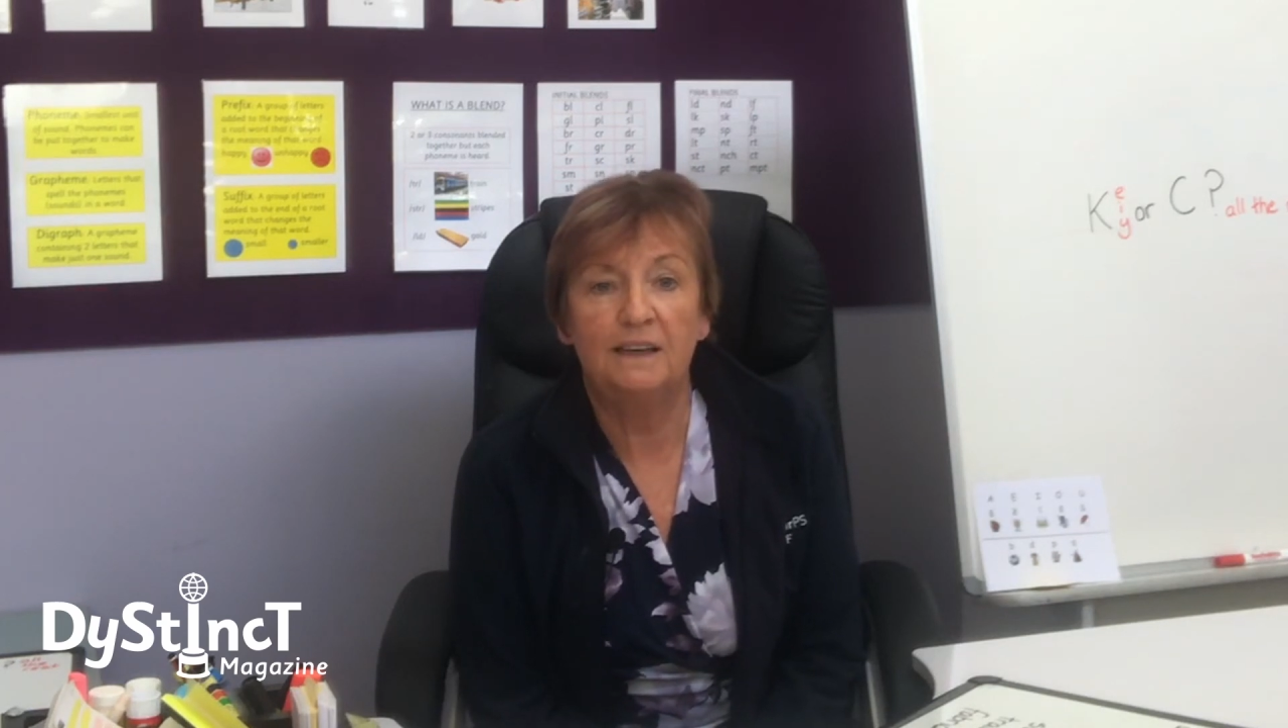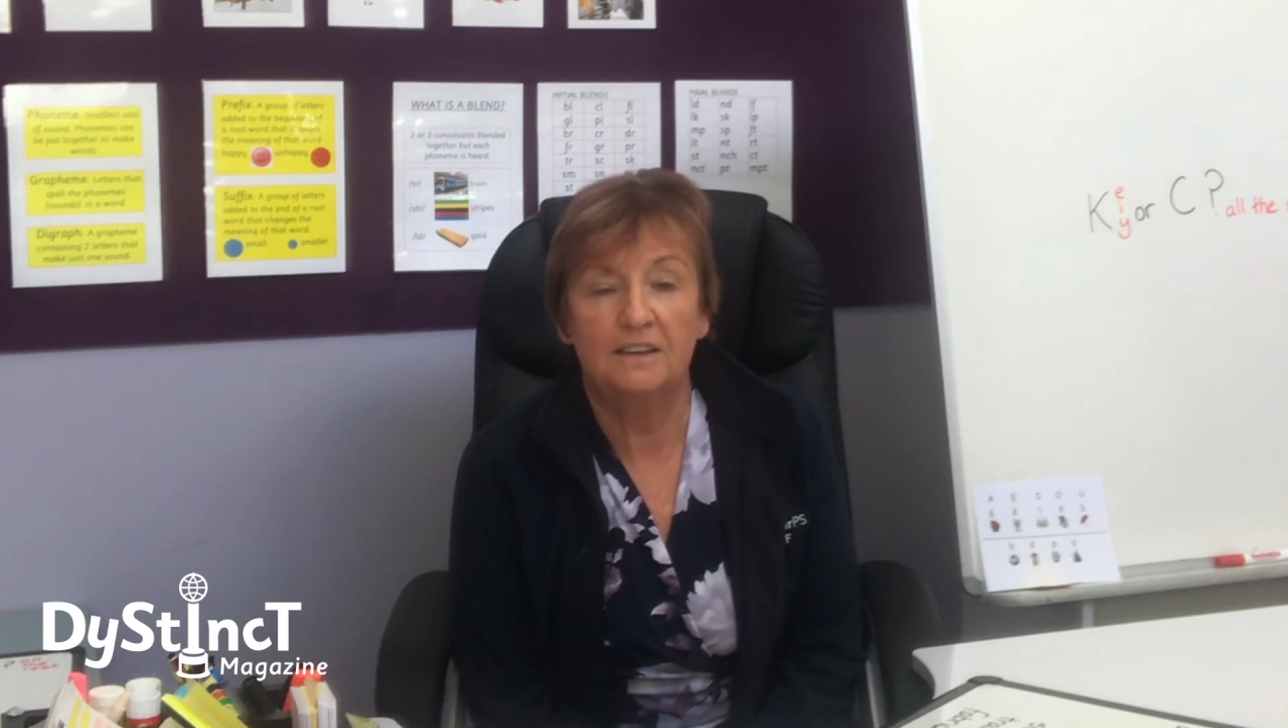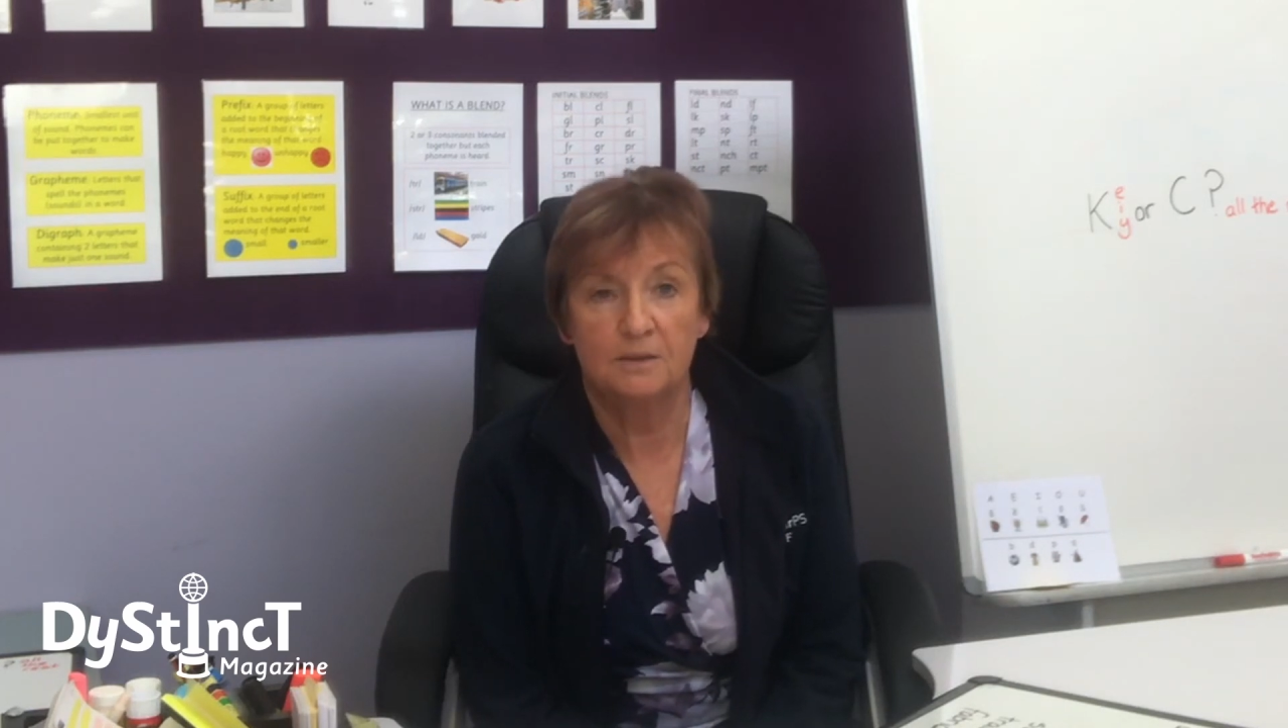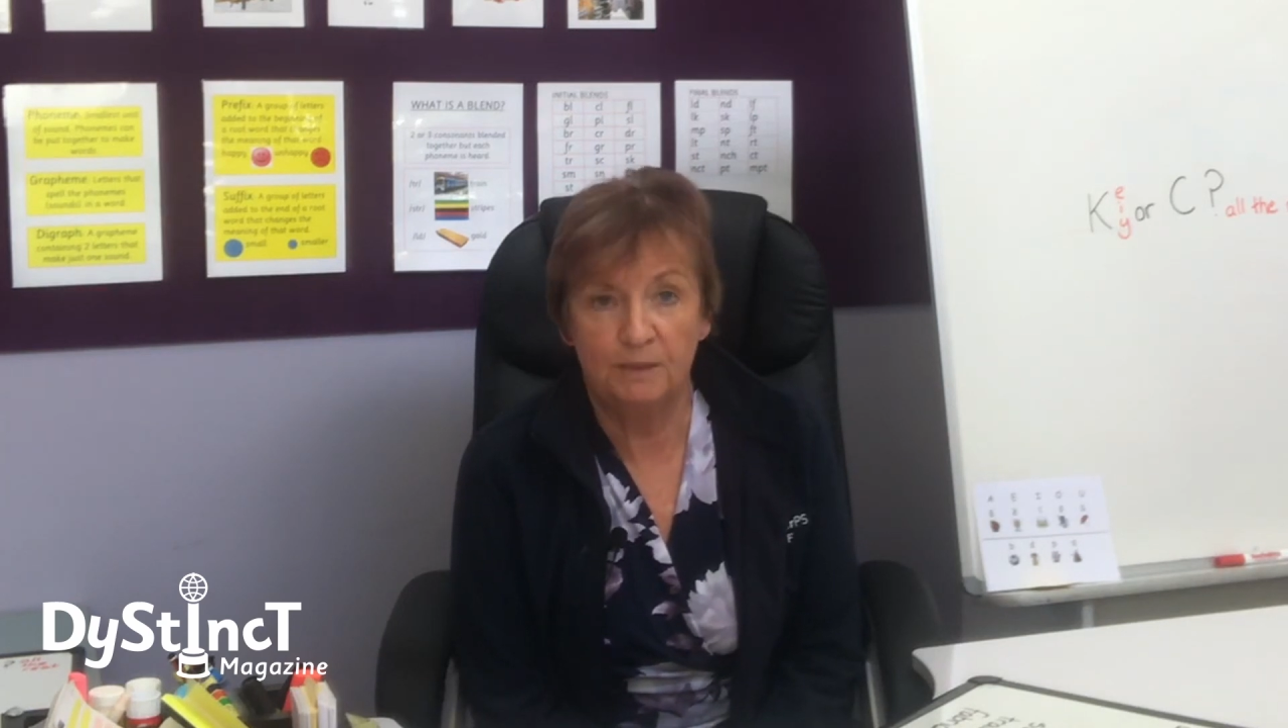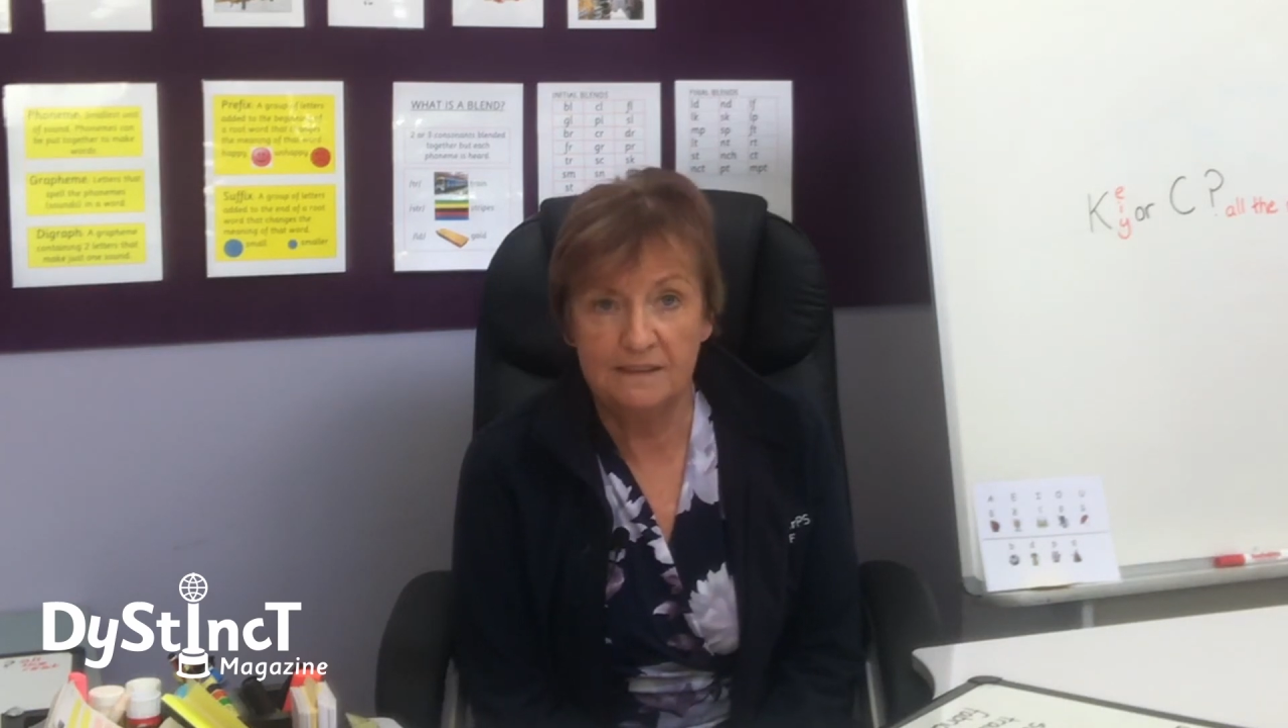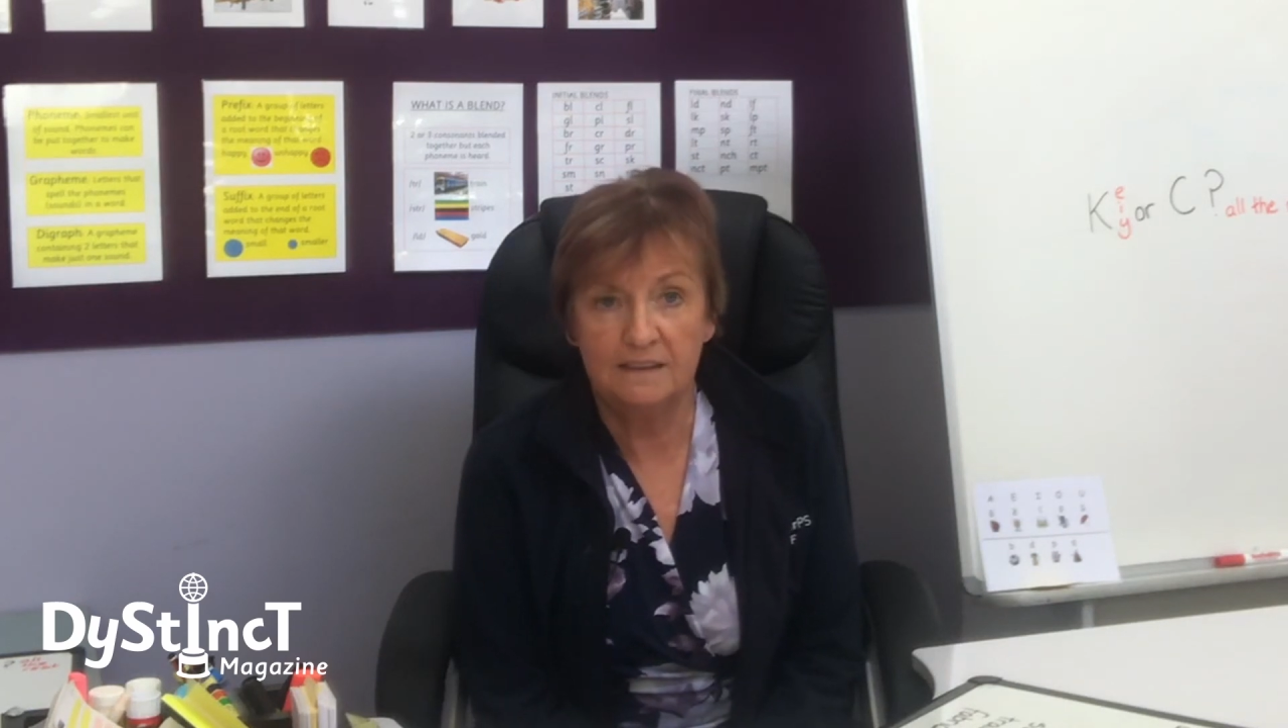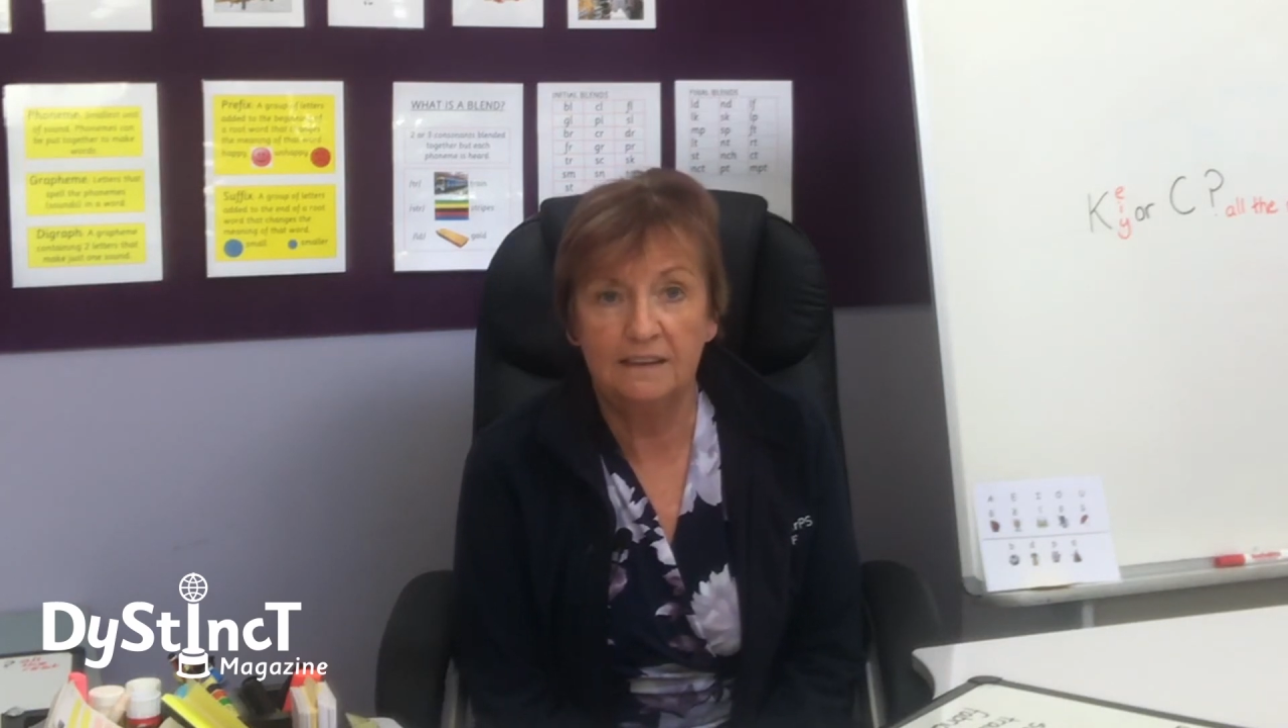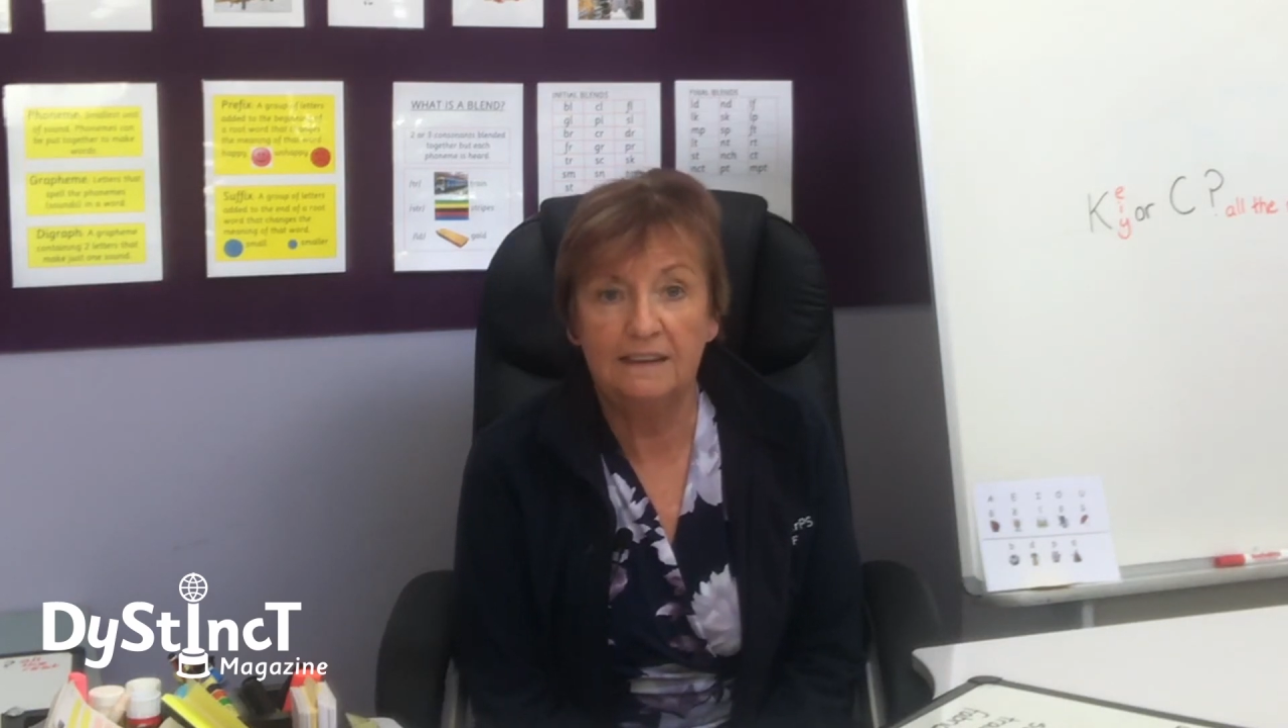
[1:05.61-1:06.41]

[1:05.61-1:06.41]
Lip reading: explicitly